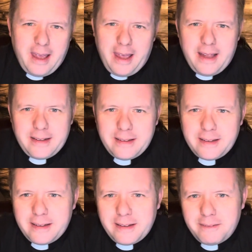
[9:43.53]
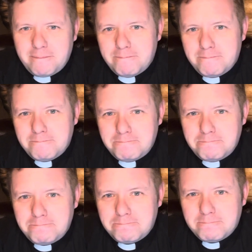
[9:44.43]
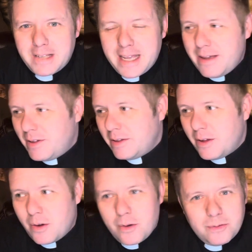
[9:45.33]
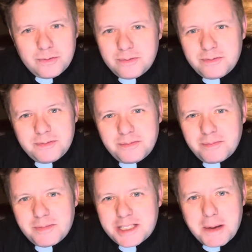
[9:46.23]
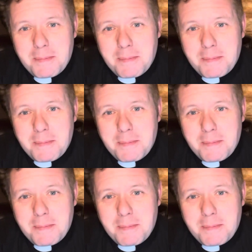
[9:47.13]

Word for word: And even though St.